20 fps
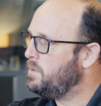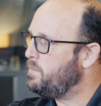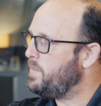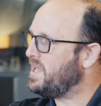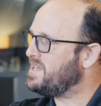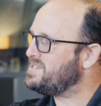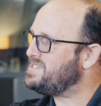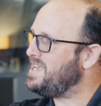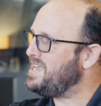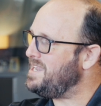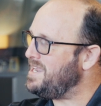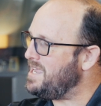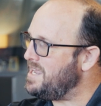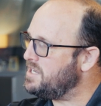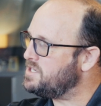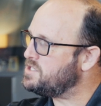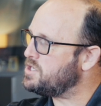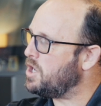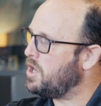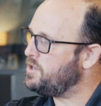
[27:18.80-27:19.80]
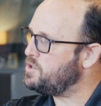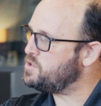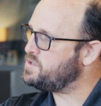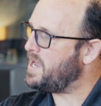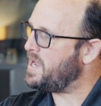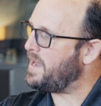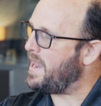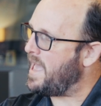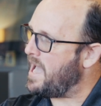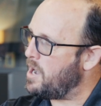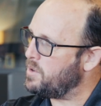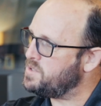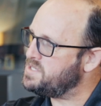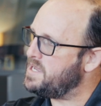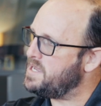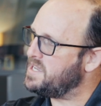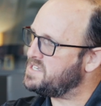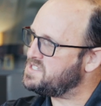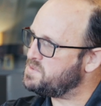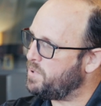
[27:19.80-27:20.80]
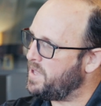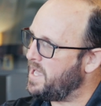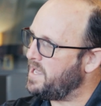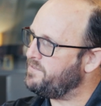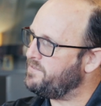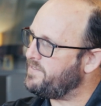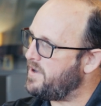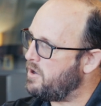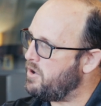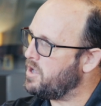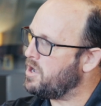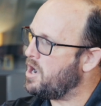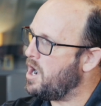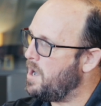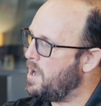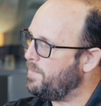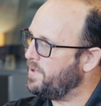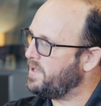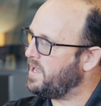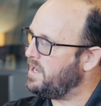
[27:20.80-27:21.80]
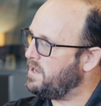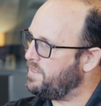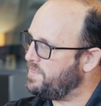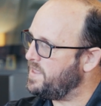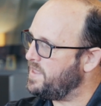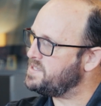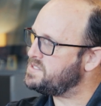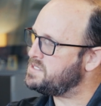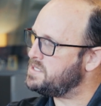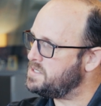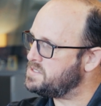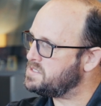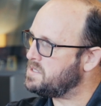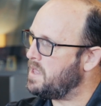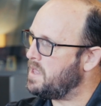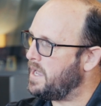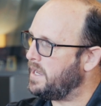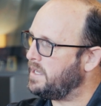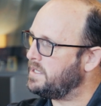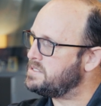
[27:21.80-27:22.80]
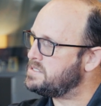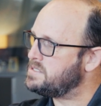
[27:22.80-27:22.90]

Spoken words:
because he needed to understand how to explain very complicated things to his clients.